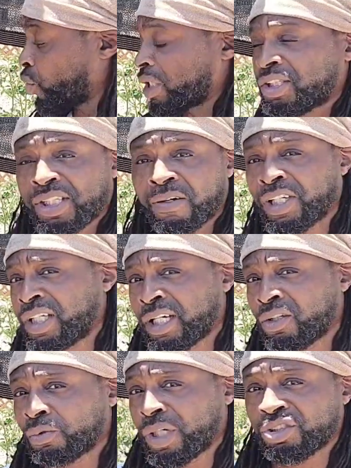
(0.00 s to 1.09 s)
a
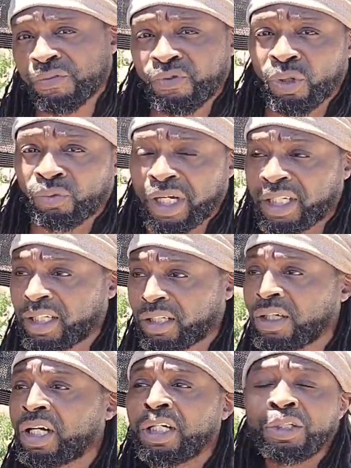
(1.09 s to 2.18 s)
27-gallon reservoir right
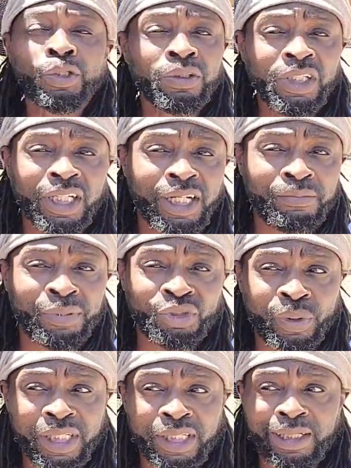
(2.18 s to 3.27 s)
here, you're looking at
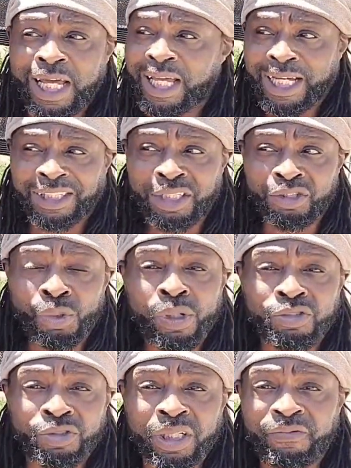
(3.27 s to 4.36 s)
between, I think,
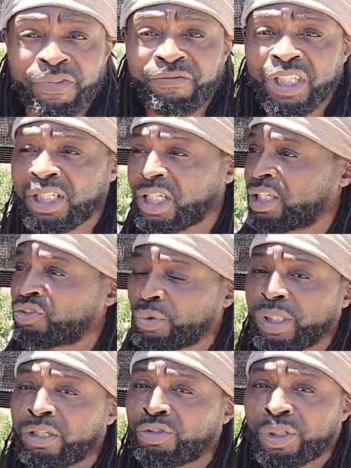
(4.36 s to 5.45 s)
$250 and
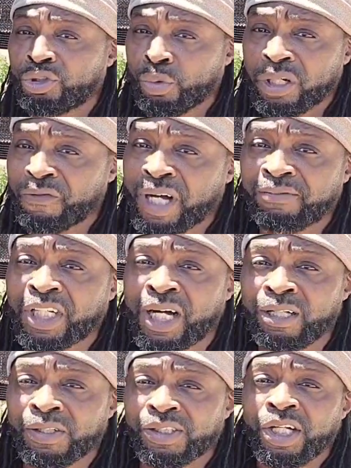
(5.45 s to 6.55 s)

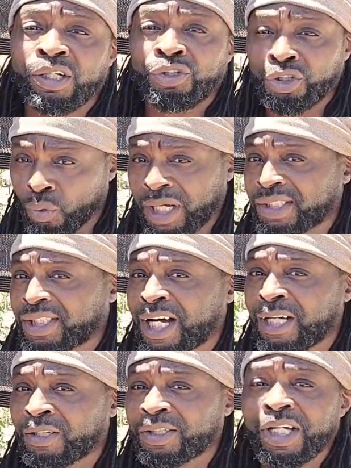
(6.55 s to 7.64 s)
$325 US
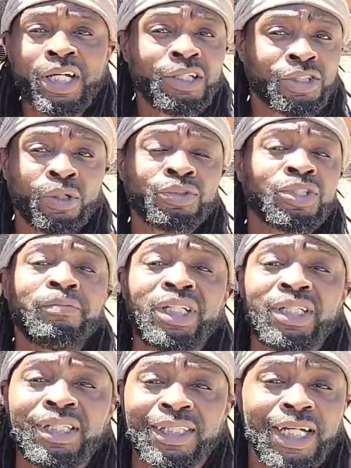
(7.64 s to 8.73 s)
dollars. So to
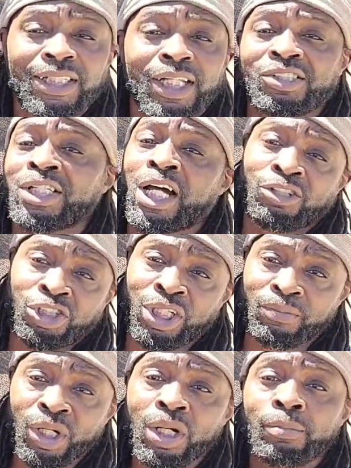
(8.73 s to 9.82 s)
me, that's not cheap.